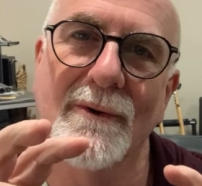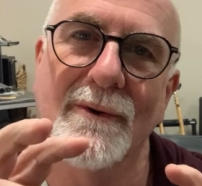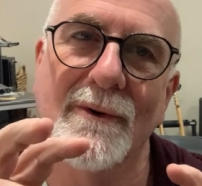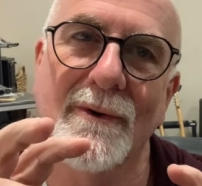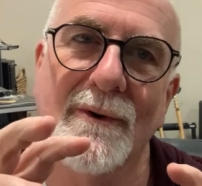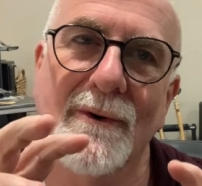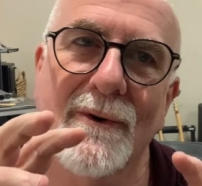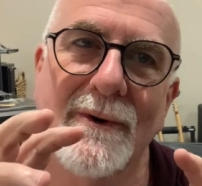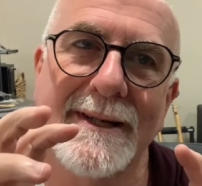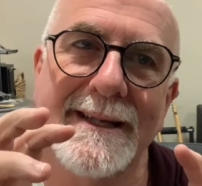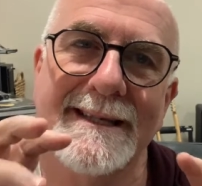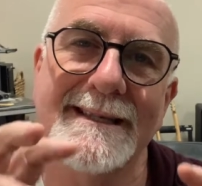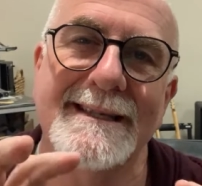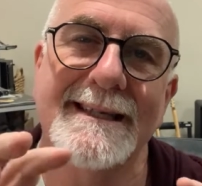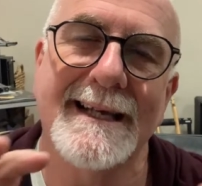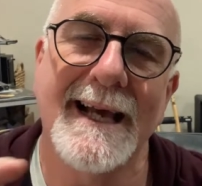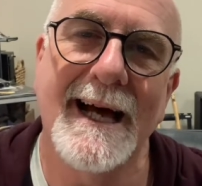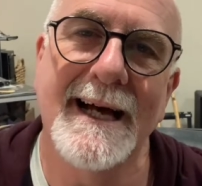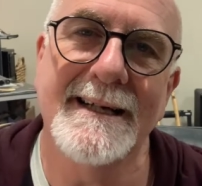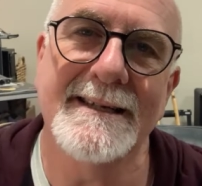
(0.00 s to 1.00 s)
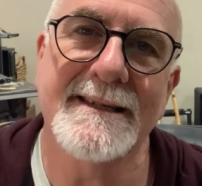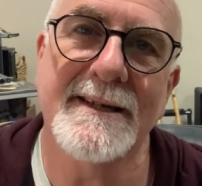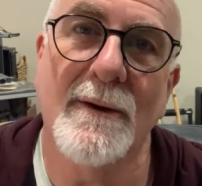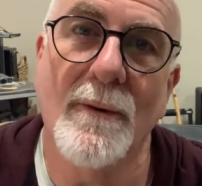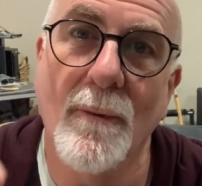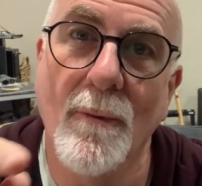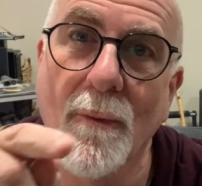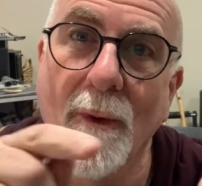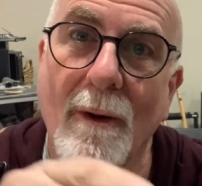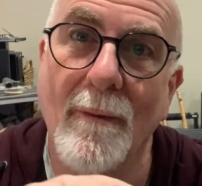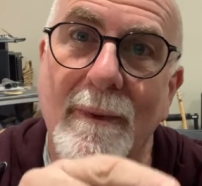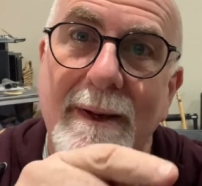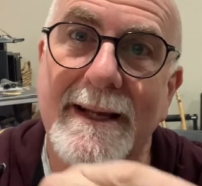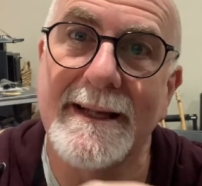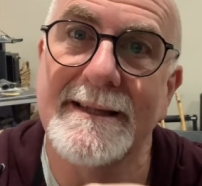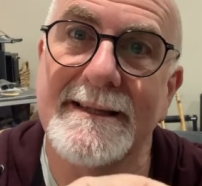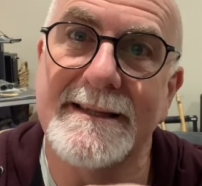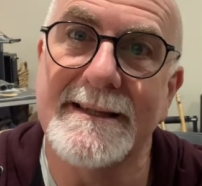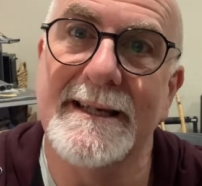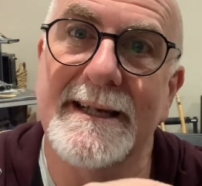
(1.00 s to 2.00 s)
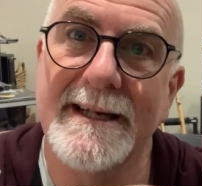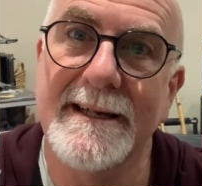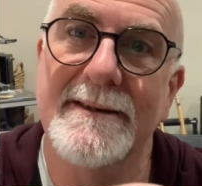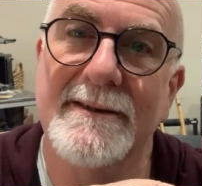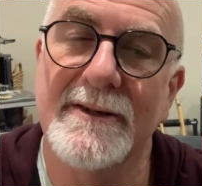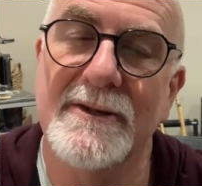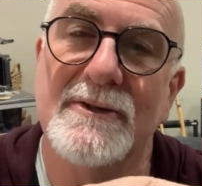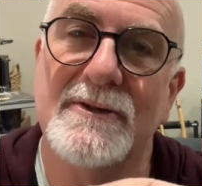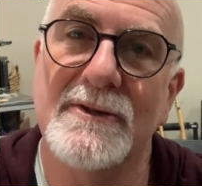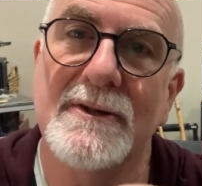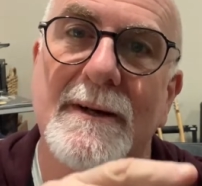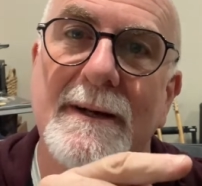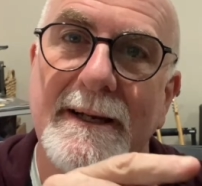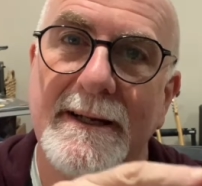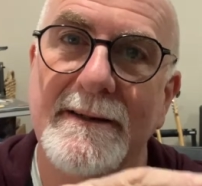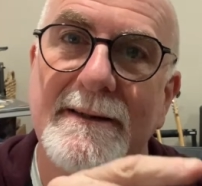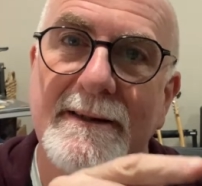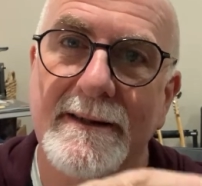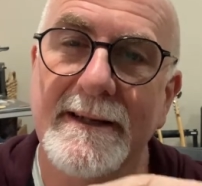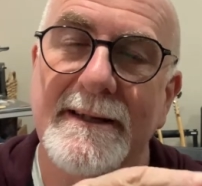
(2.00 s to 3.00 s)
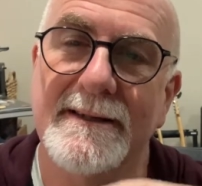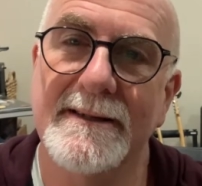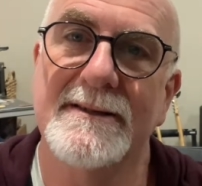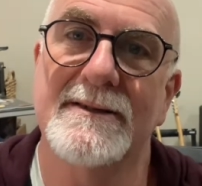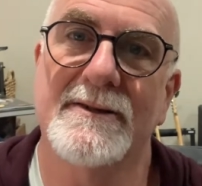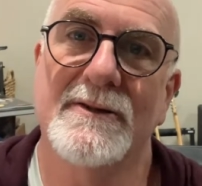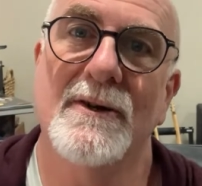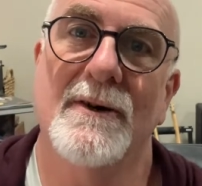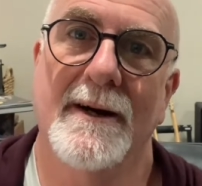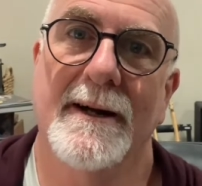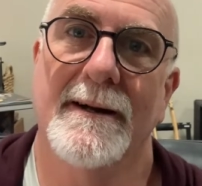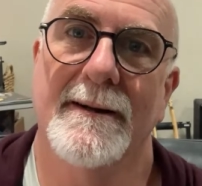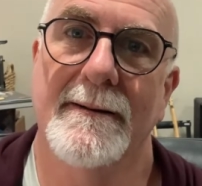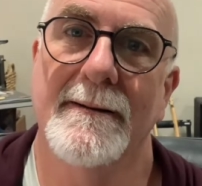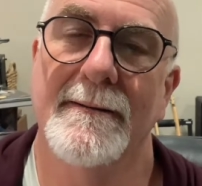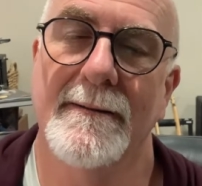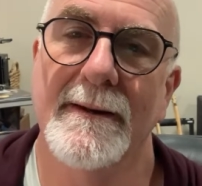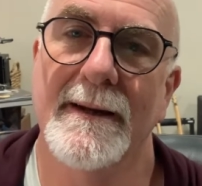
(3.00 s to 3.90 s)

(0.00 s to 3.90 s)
or discuss what we can see in this shot. You